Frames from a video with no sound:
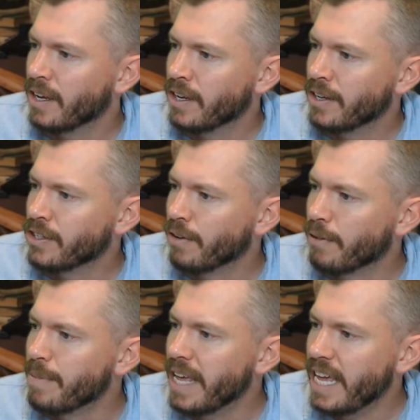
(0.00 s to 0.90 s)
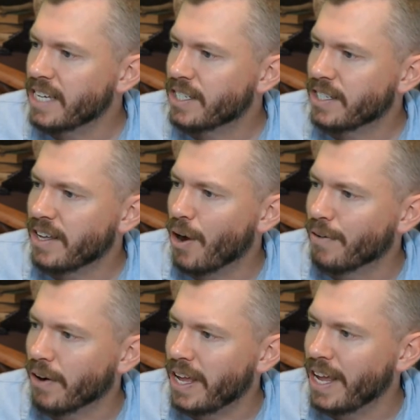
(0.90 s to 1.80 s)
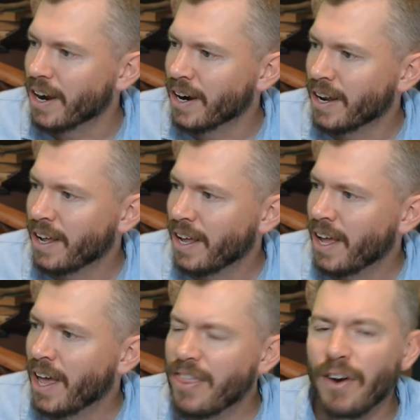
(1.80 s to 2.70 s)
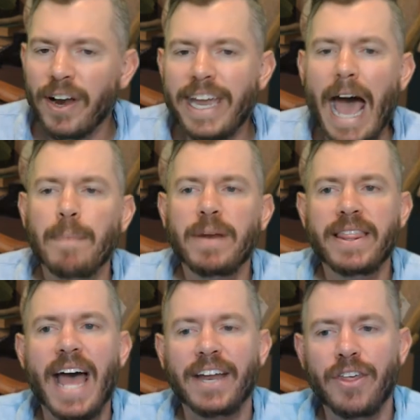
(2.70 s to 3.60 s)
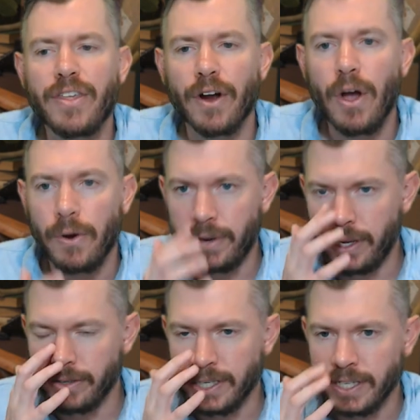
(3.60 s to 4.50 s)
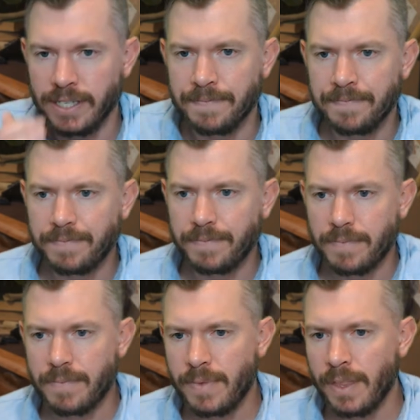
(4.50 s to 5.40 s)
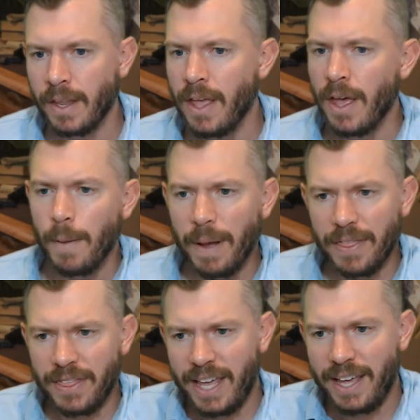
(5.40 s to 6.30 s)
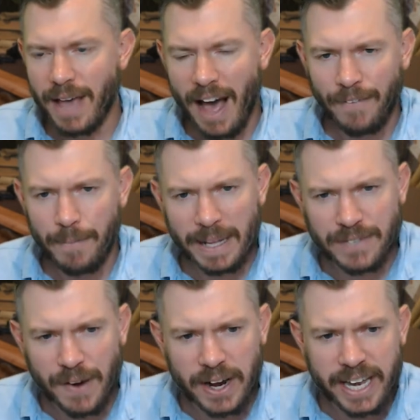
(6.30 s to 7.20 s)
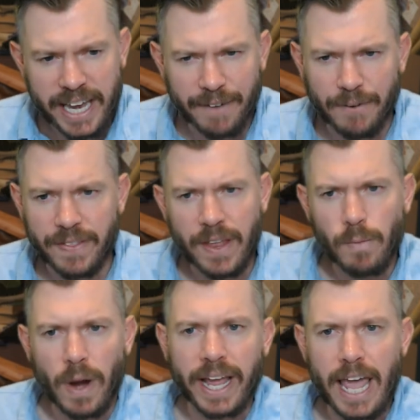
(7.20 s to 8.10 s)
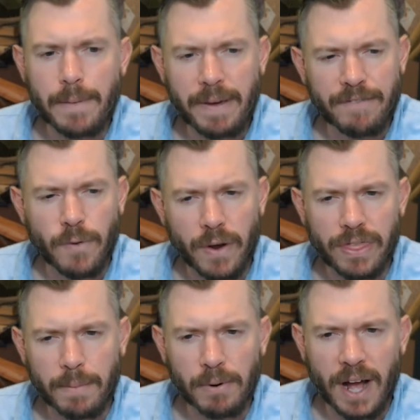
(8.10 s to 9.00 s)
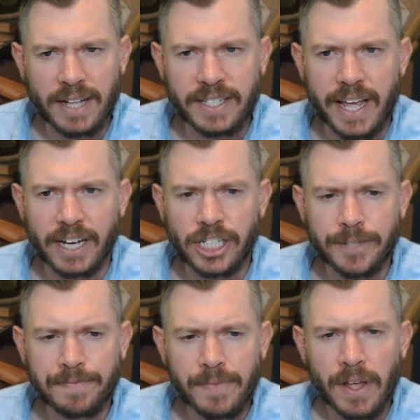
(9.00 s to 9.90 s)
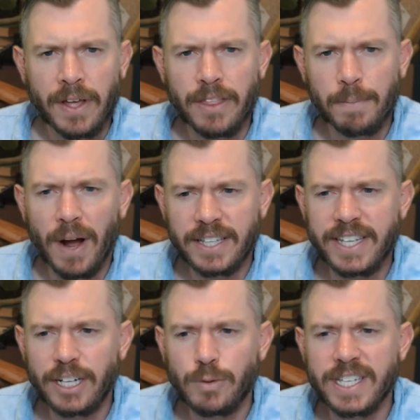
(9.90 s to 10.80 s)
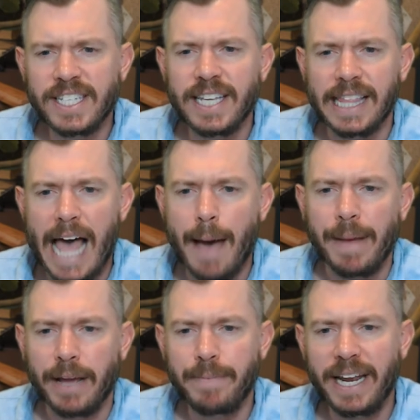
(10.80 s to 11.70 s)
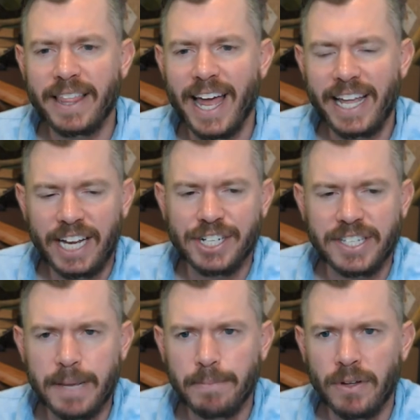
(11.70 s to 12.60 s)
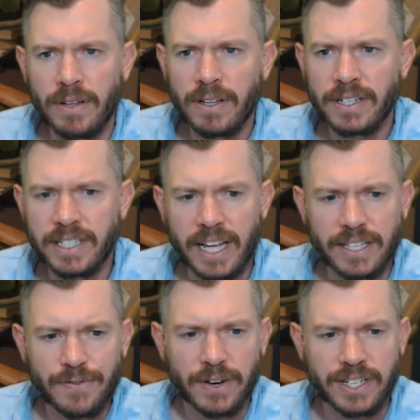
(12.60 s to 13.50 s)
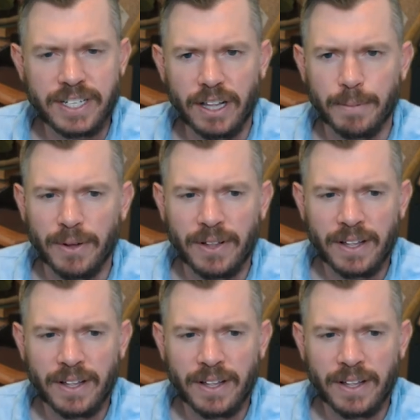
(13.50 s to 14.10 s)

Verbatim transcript: So from the east over here, they're adapting that to their own uses. But the alphabet's very different than what came before it in the Bronze Age. The Bronze Age was syllabic, meaning that each symbol stands for a syllable.